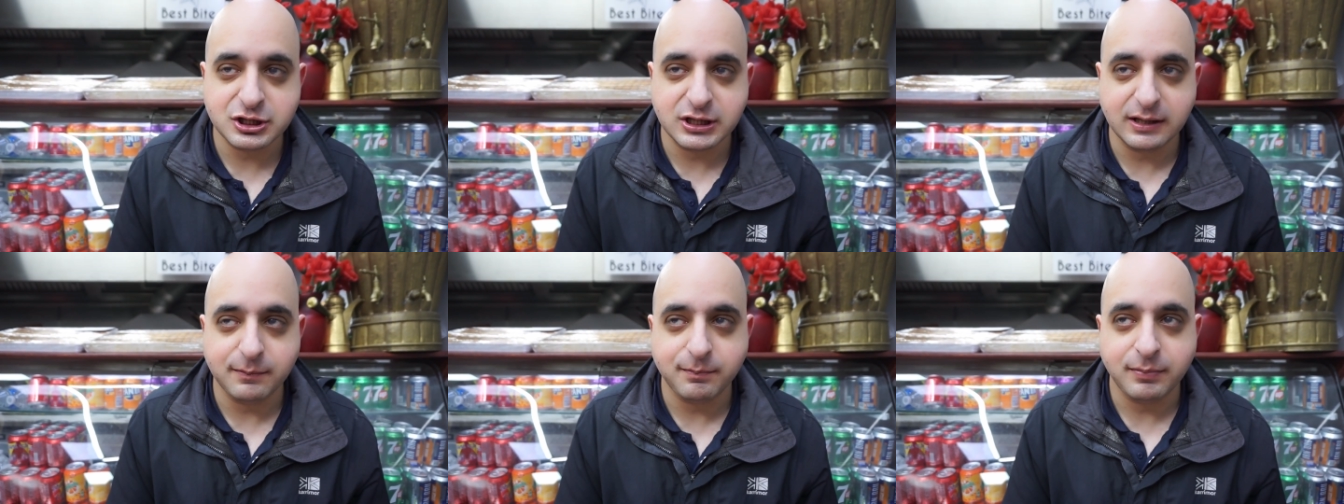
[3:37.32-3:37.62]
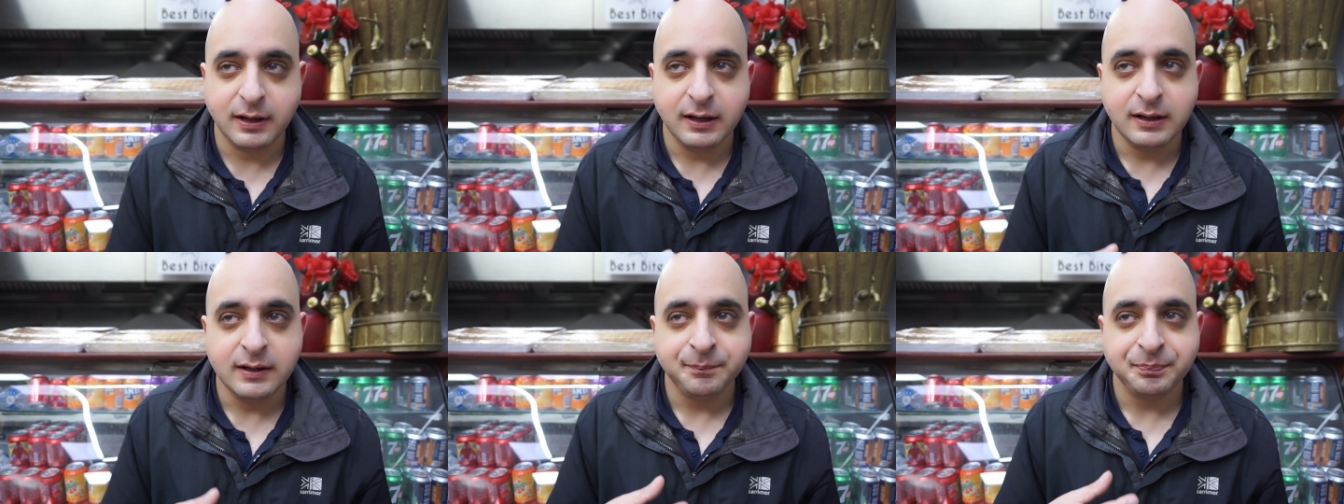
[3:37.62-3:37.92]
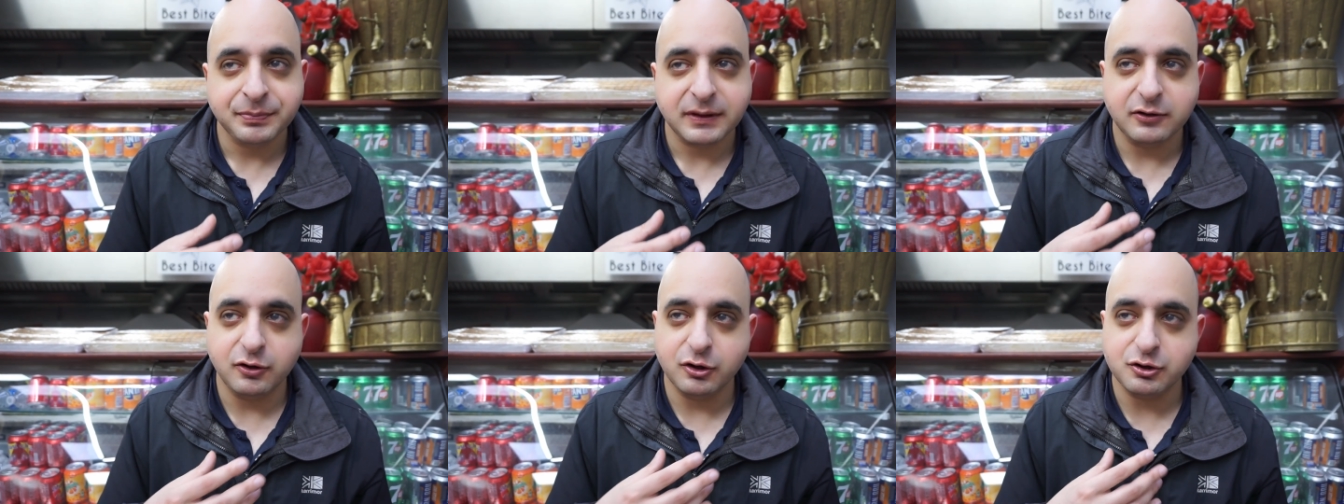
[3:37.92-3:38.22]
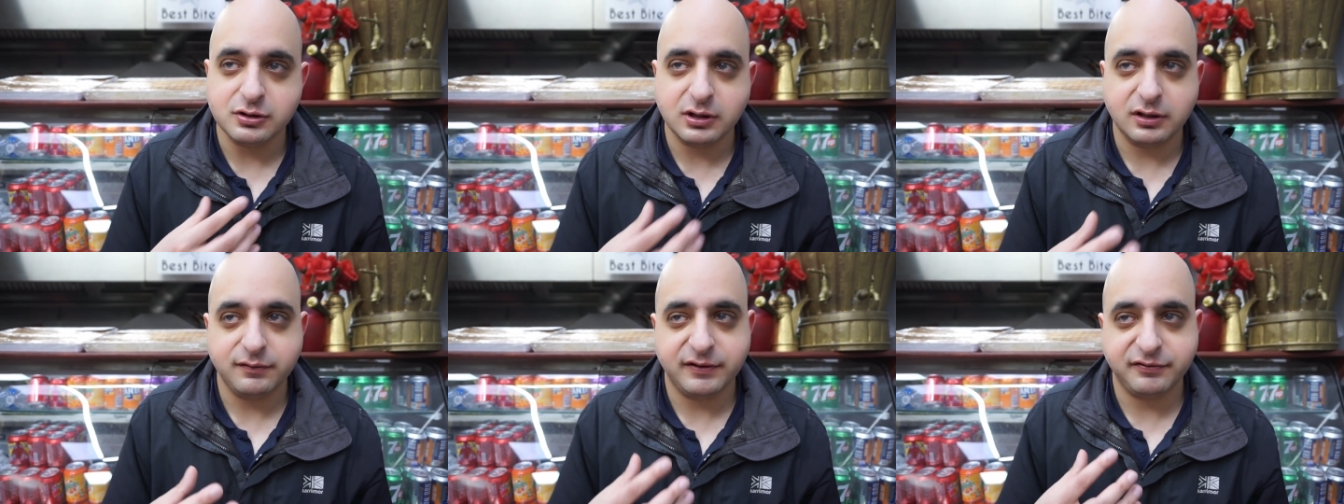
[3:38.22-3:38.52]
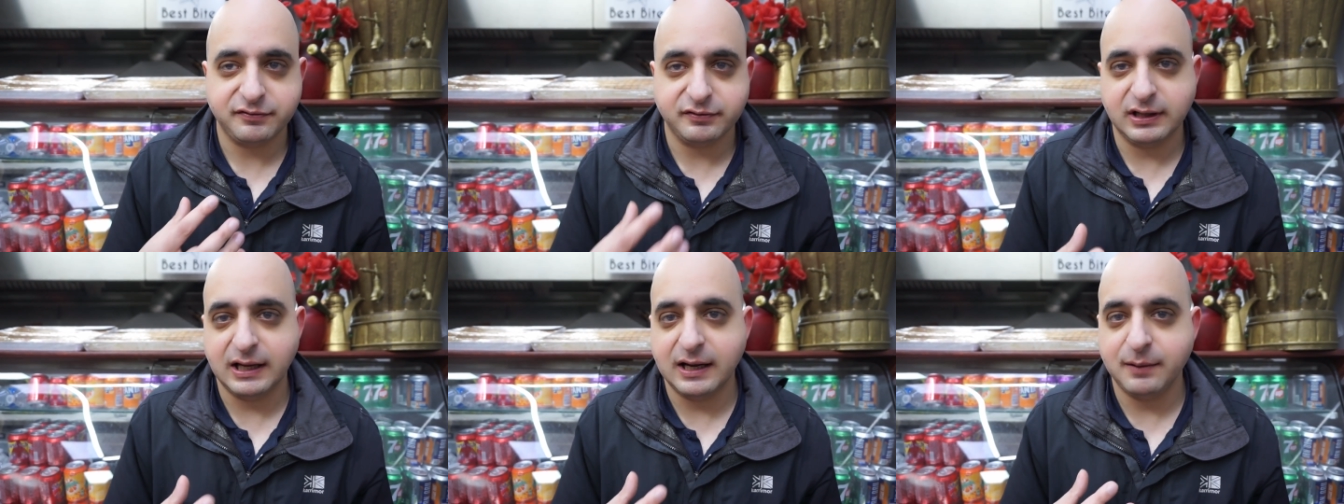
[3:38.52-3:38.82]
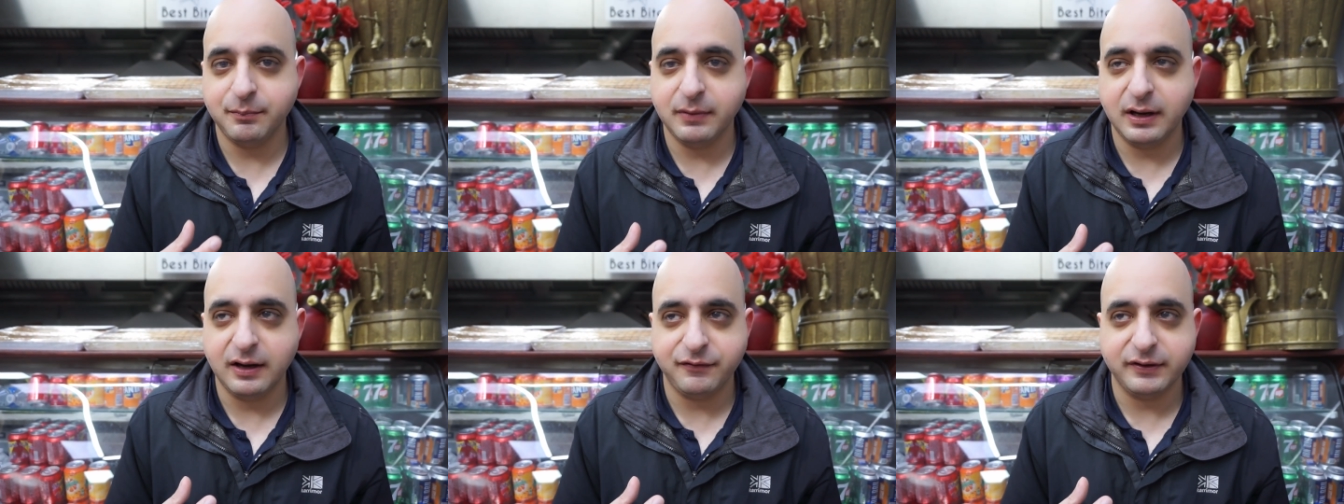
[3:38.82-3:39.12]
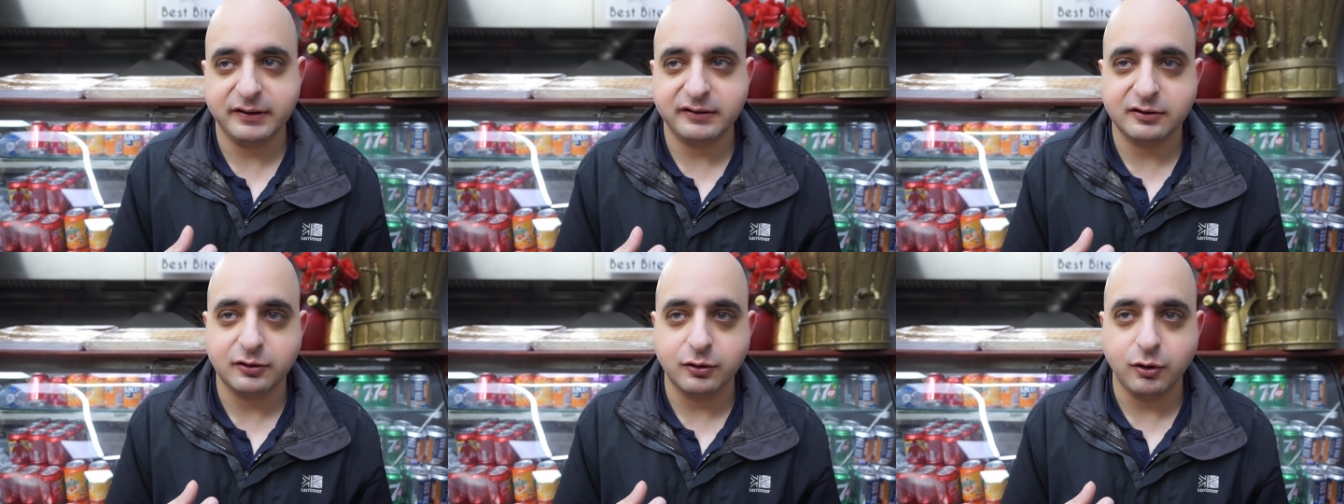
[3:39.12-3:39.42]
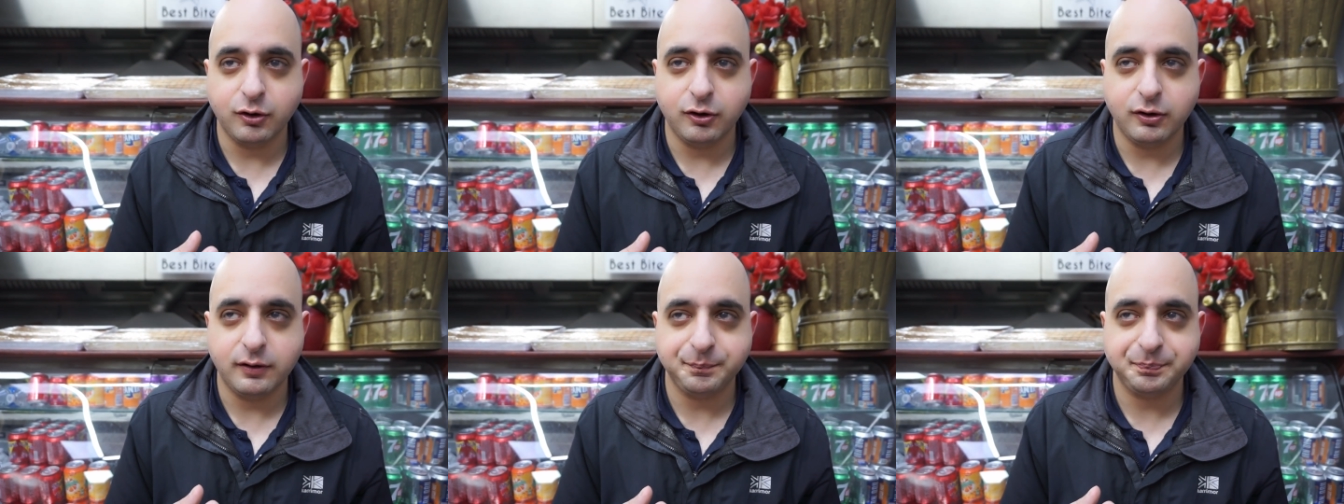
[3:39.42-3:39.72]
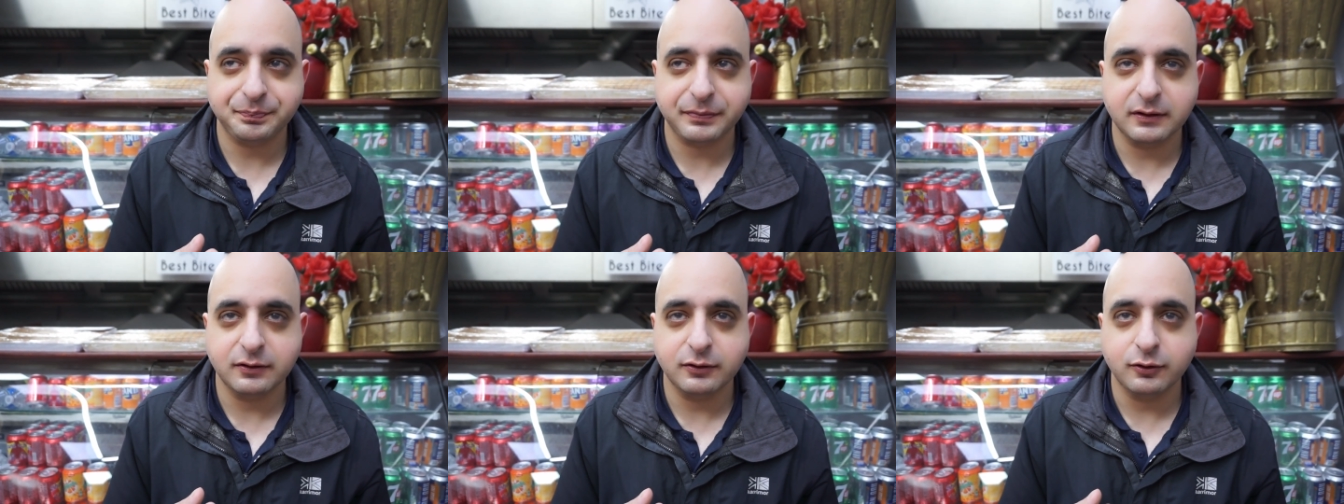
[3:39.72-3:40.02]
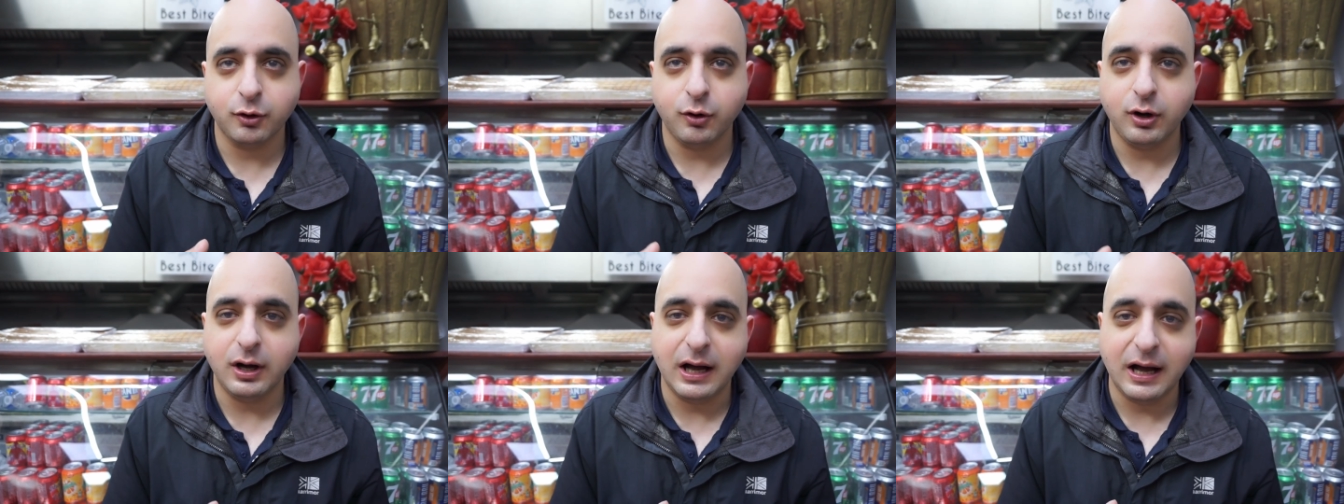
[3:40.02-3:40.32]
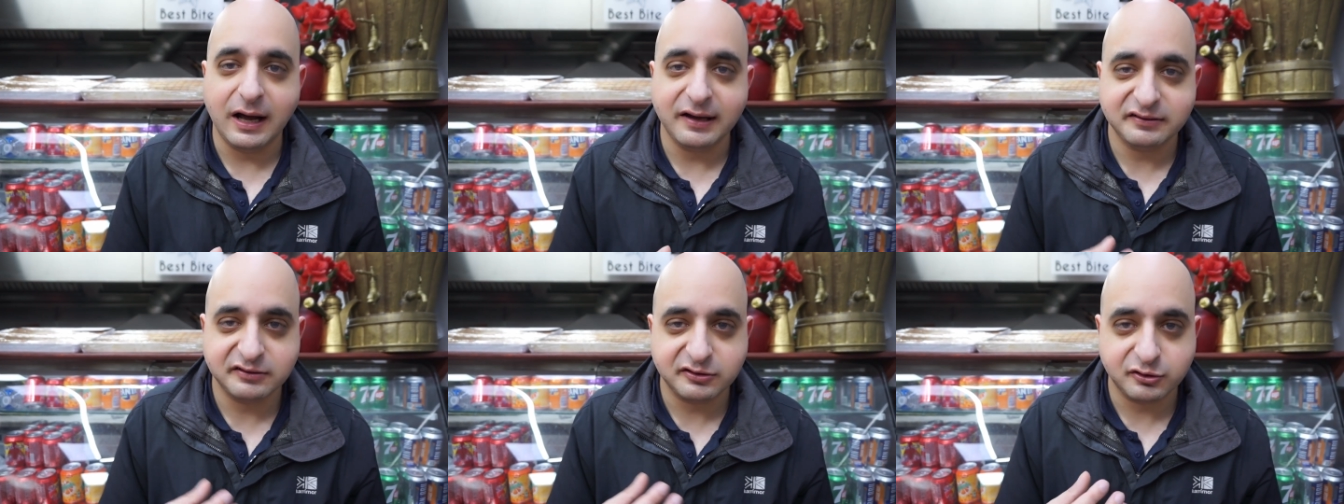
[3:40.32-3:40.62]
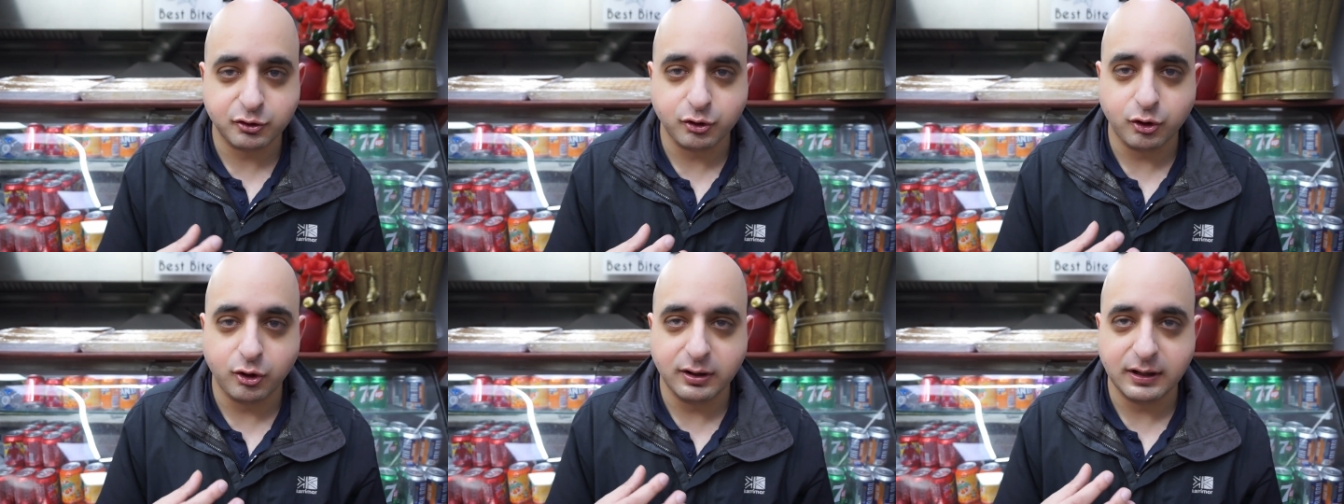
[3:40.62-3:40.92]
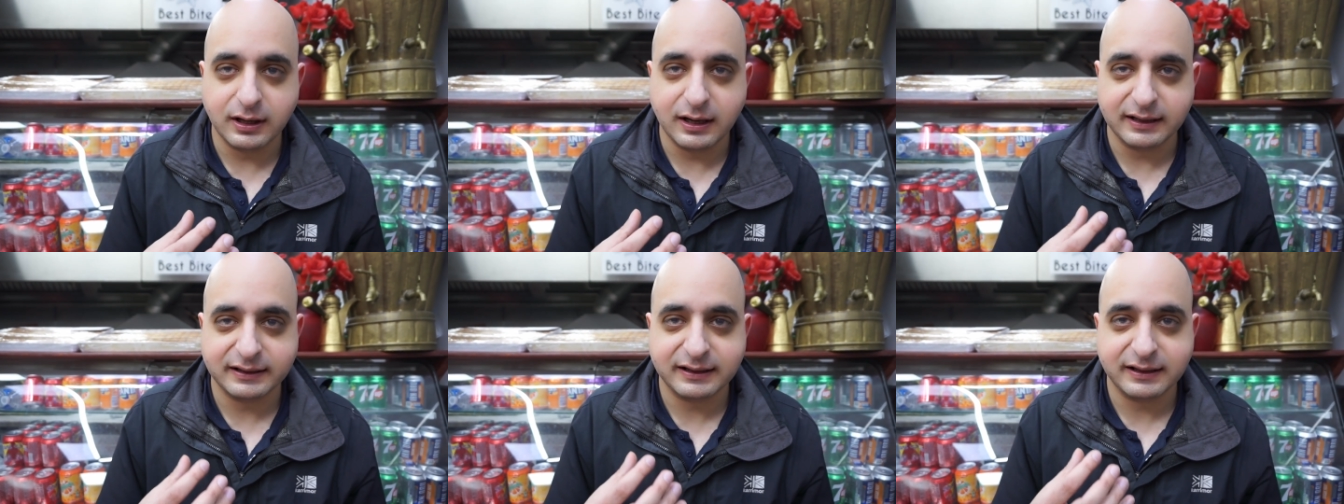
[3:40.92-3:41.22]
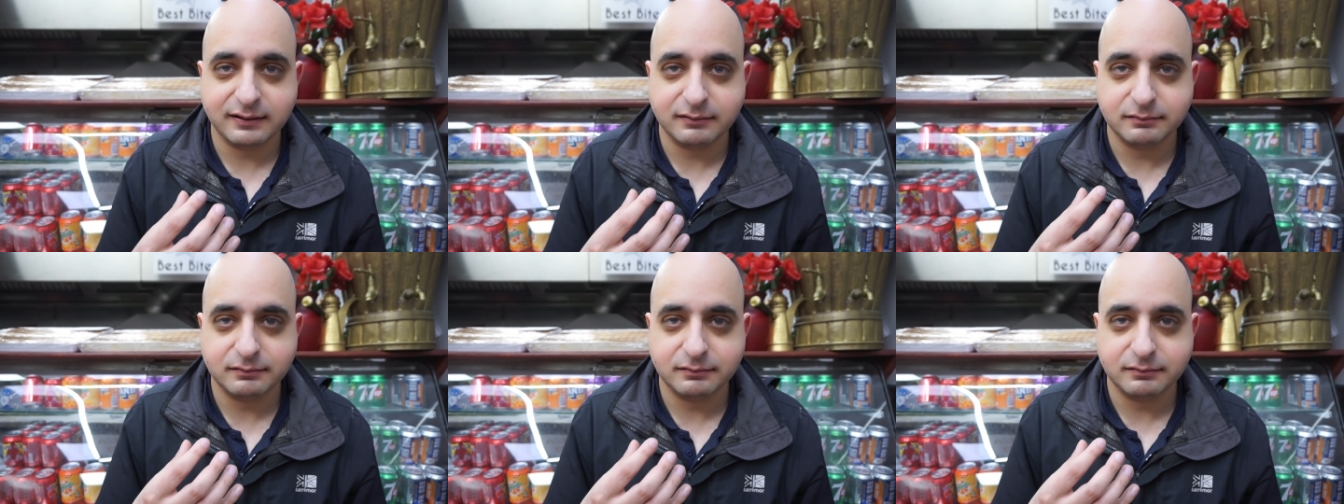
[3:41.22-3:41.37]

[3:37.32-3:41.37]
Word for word: cheap. Usually with lamb, if it's got not as strong a